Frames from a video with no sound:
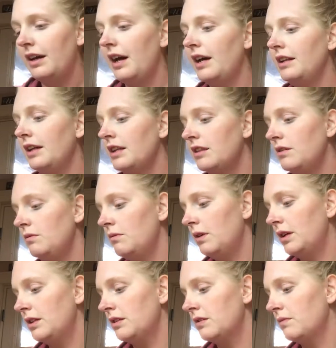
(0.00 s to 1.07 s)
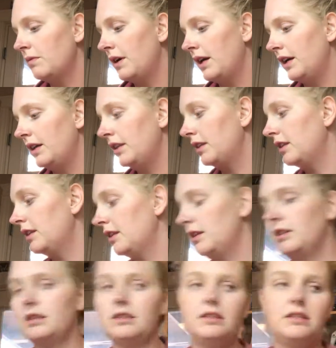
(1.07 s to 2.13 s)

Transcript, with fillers: I like the ones with the